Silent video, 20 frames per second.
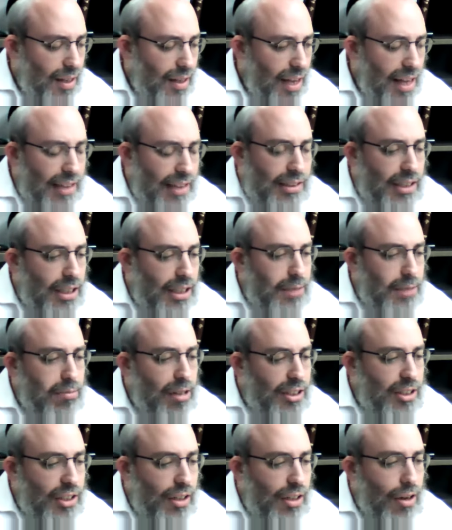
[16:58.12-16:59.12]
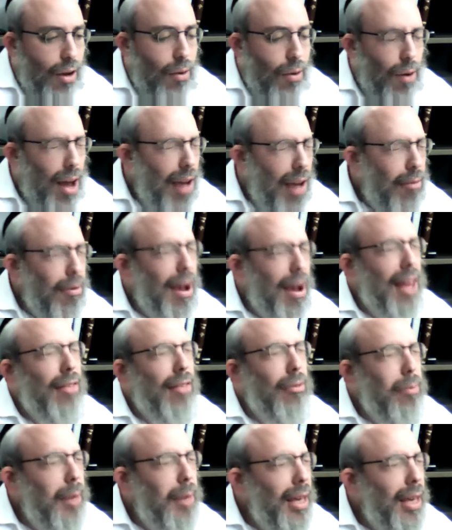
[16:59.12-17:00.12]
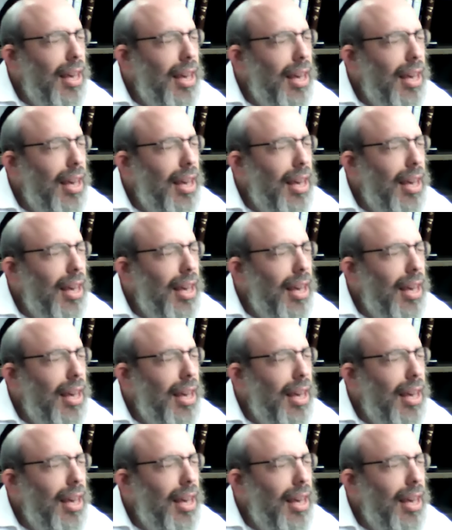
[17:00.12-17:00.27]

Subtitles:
How does the expression go? I'd rather be